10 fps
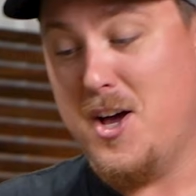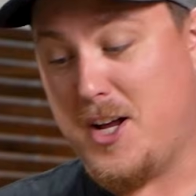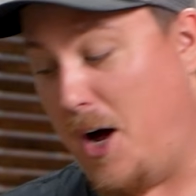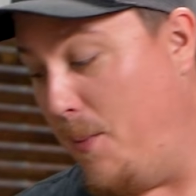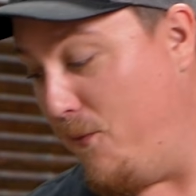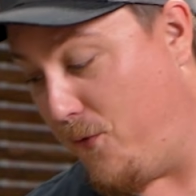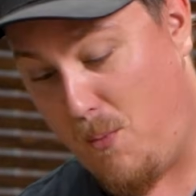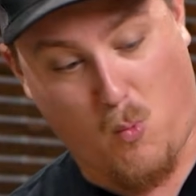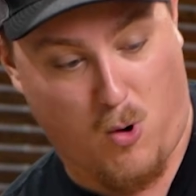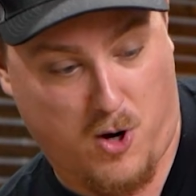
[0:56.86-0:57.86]
come
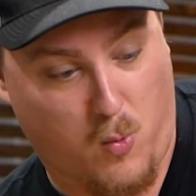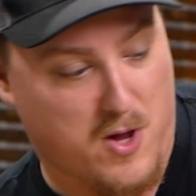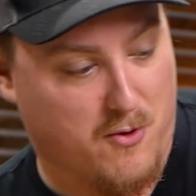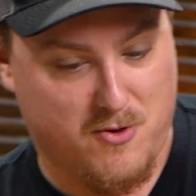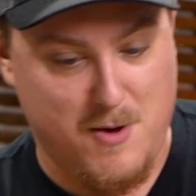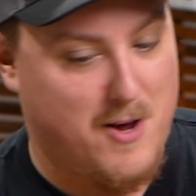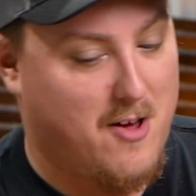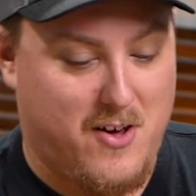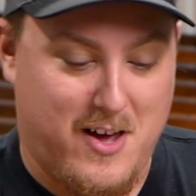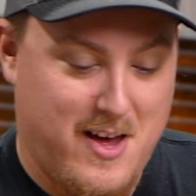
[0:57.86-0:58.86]
from Work Wheels.
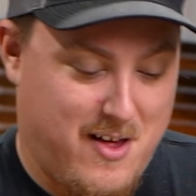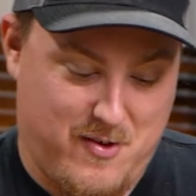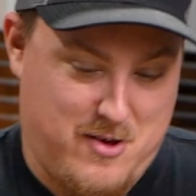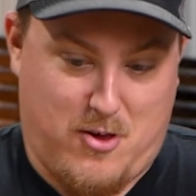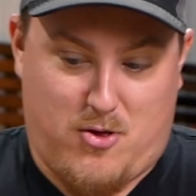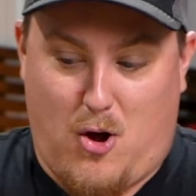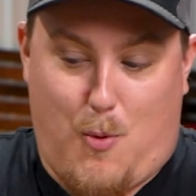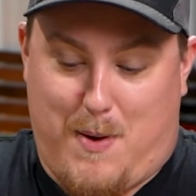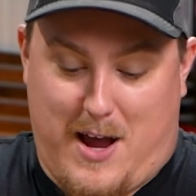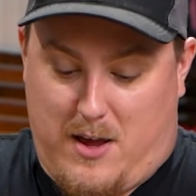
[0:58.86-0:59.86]
Typically, they just
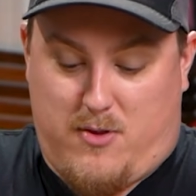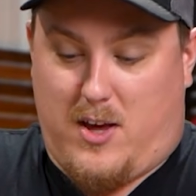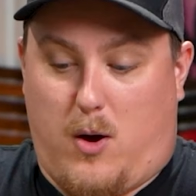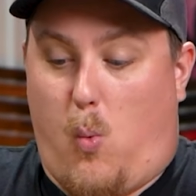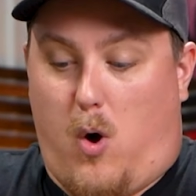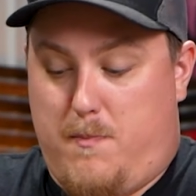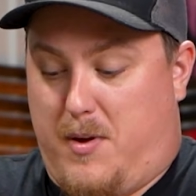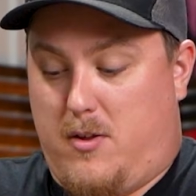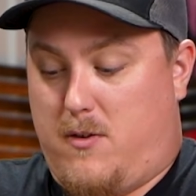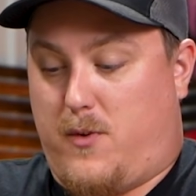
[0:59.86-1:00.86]
don't pack, it's one
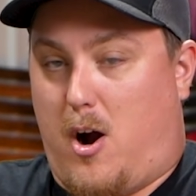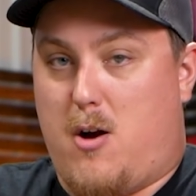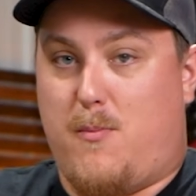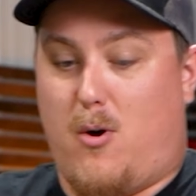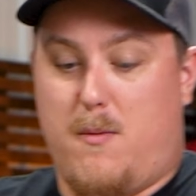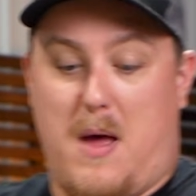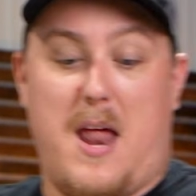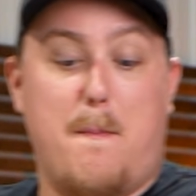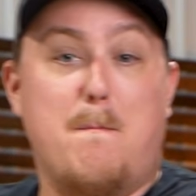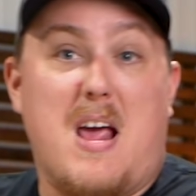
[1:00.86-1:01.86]
piece of cardboard
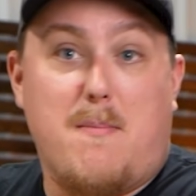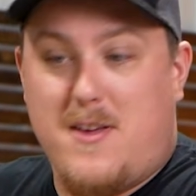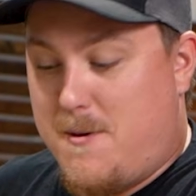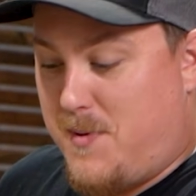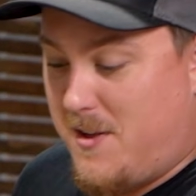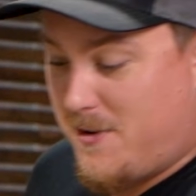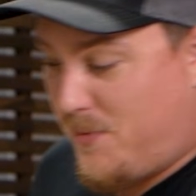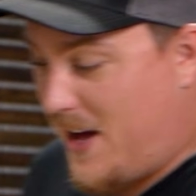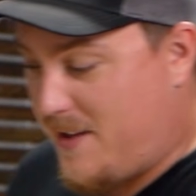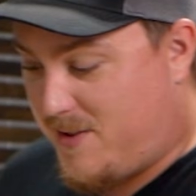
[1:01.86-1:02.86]
and maybe a piece of
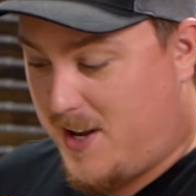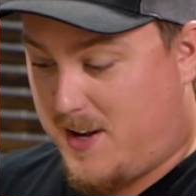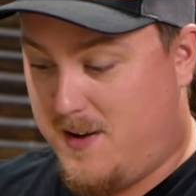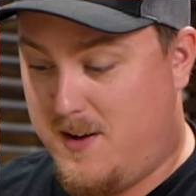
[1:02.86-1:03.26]
plastic.